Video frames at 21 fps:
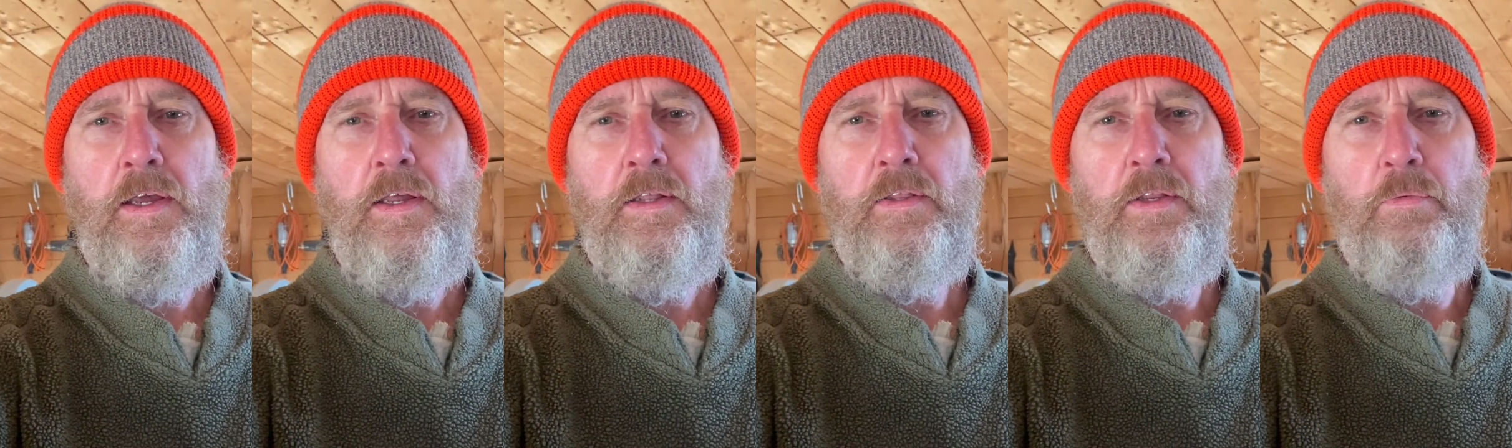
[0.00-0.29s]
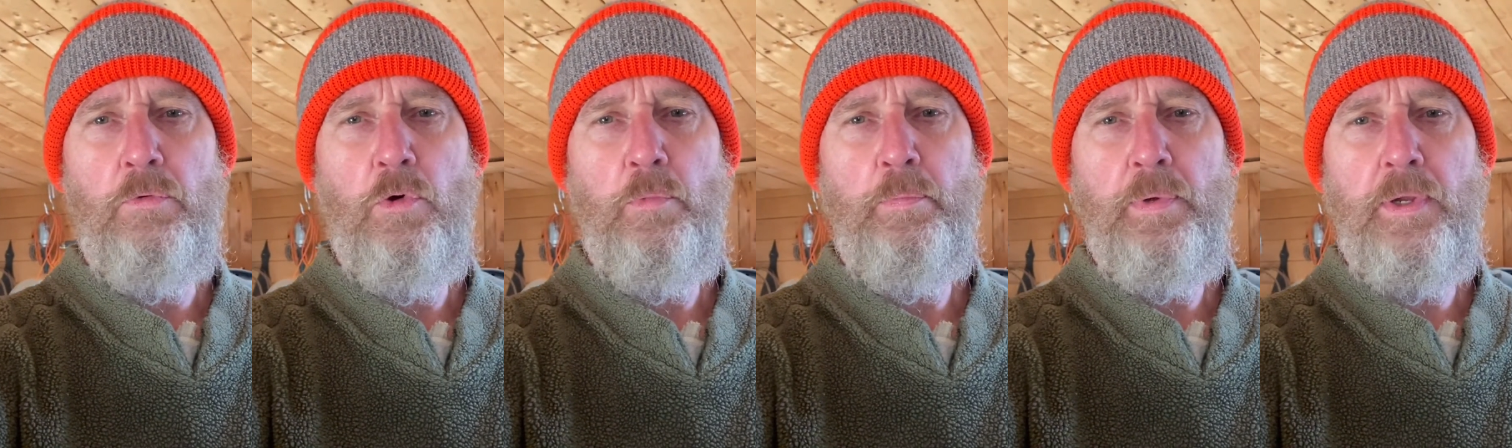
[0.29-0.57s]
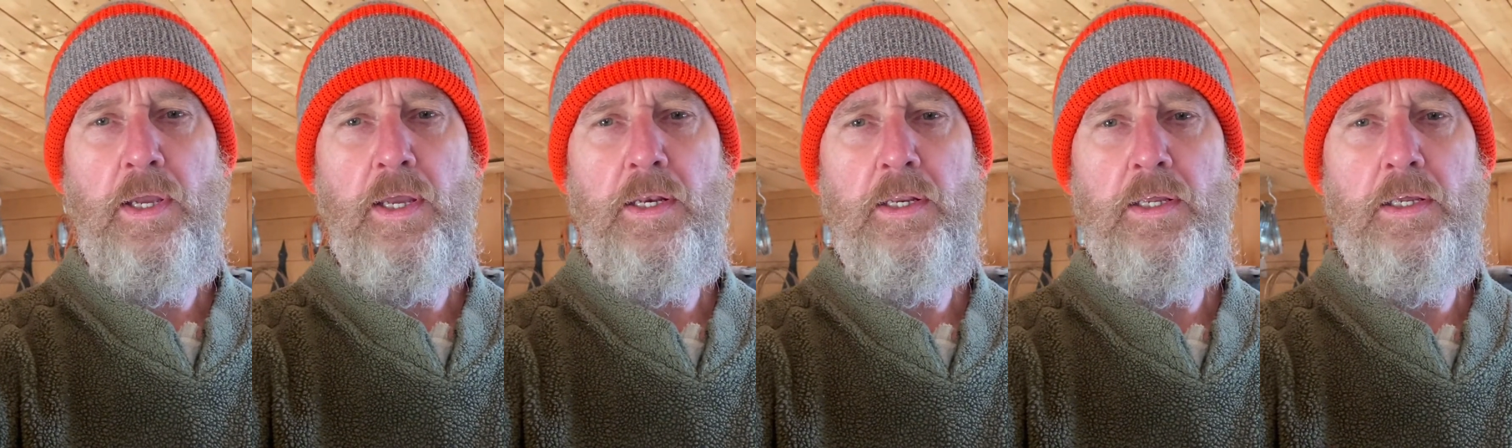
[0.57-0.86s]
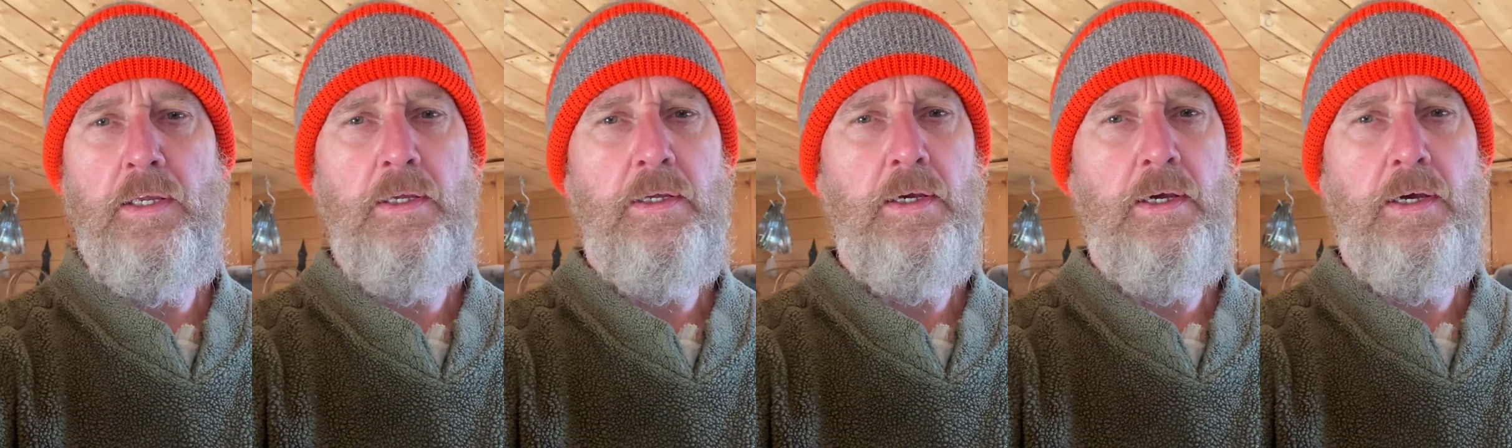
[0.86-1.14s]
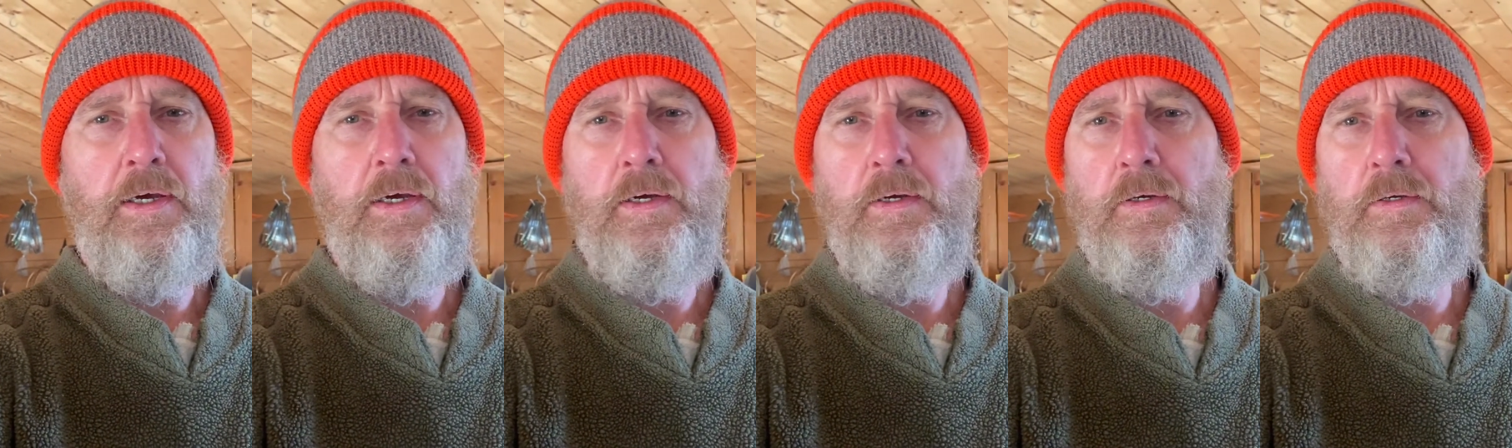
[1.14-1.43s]
There won't be any
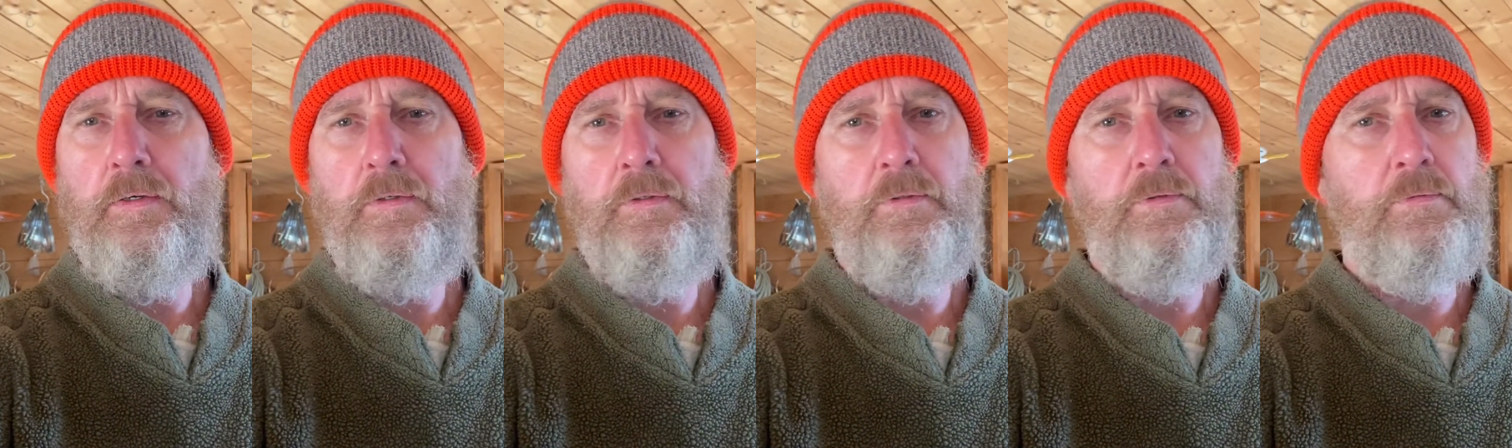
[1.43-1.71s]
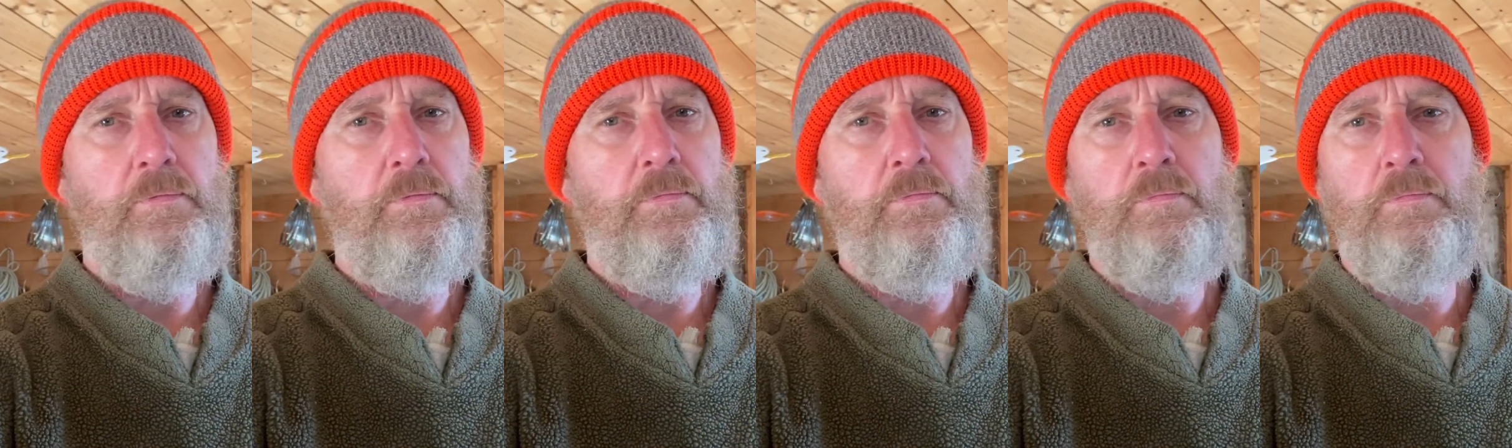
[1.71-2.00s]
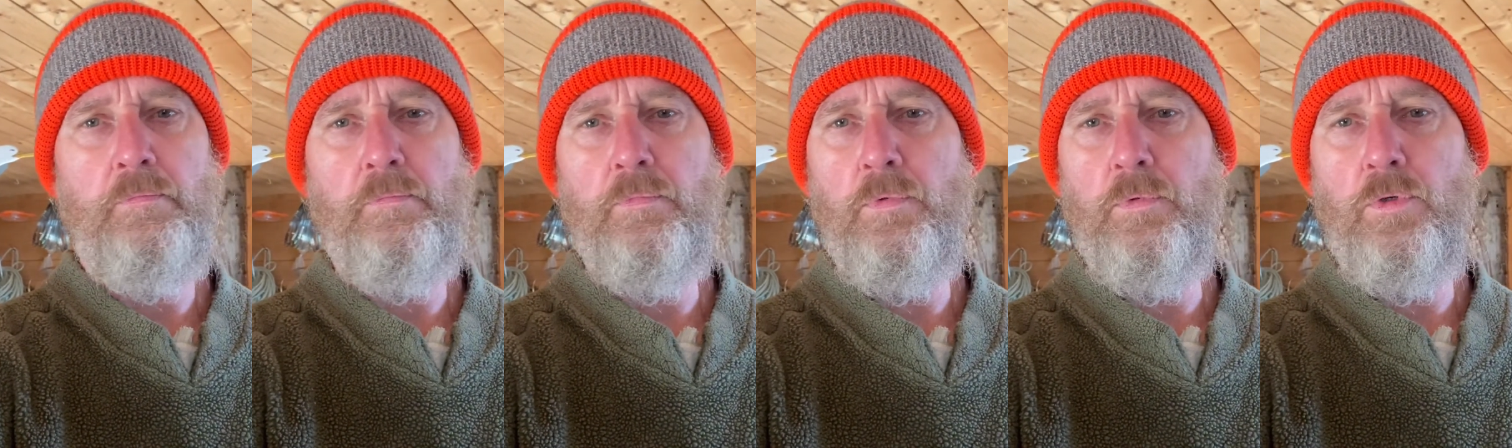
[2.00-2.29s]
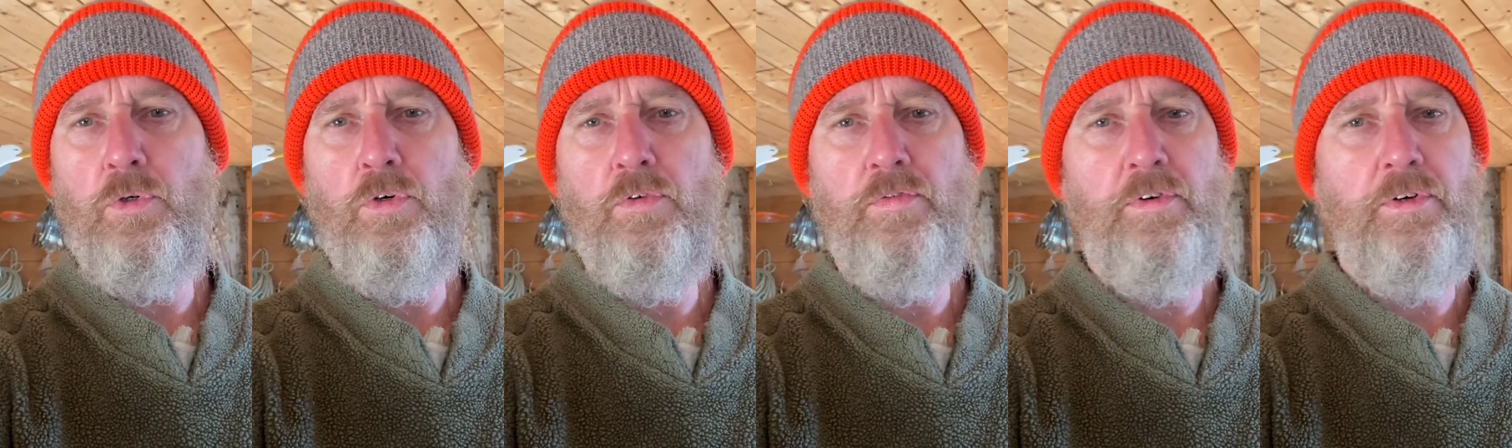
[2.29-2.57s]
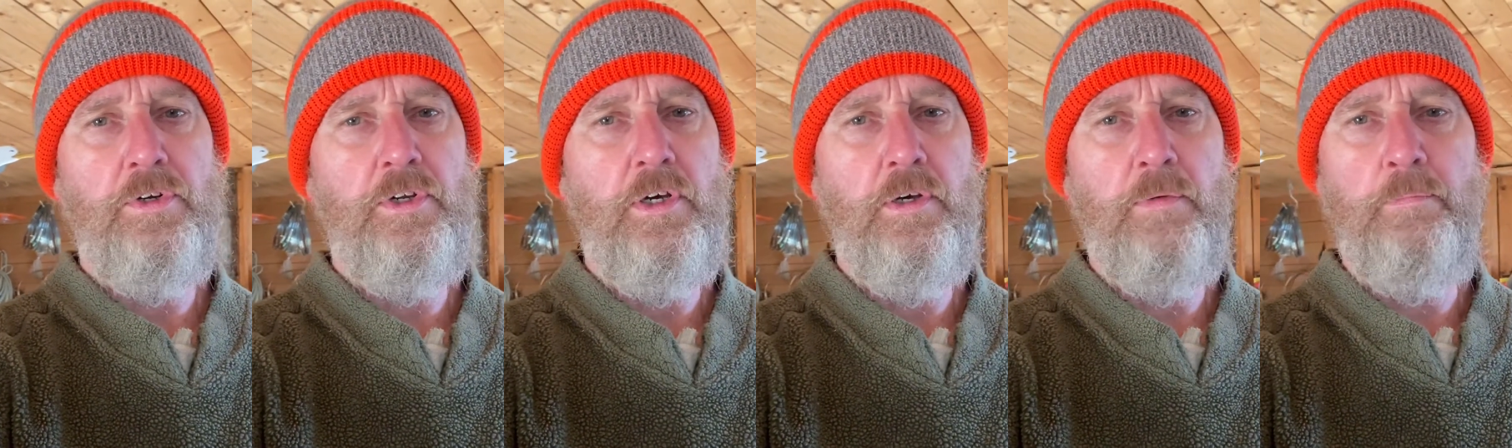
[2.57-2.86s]

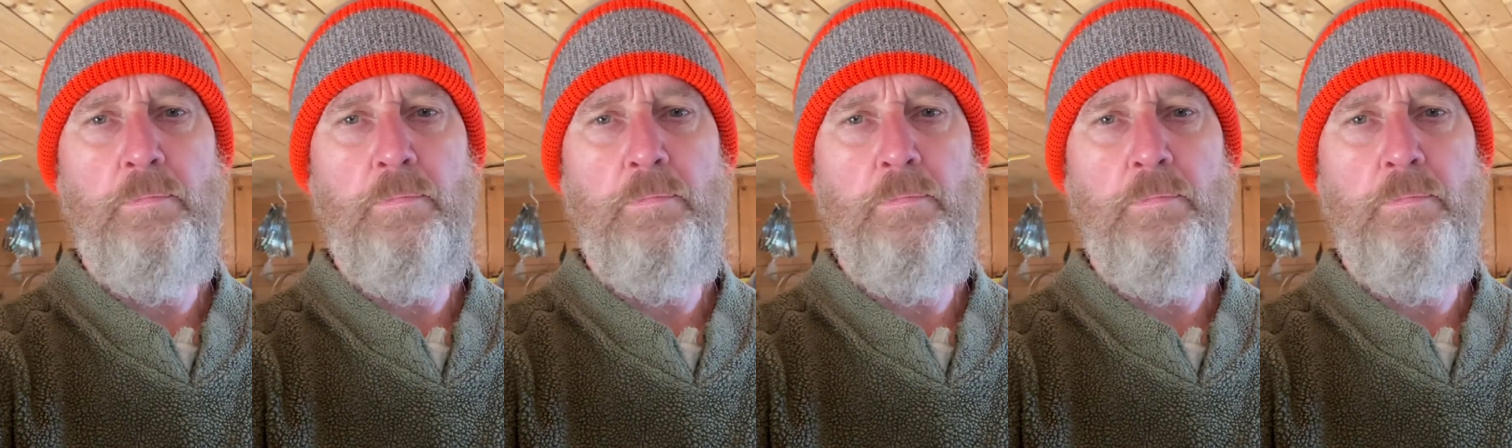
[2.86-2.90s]
overdub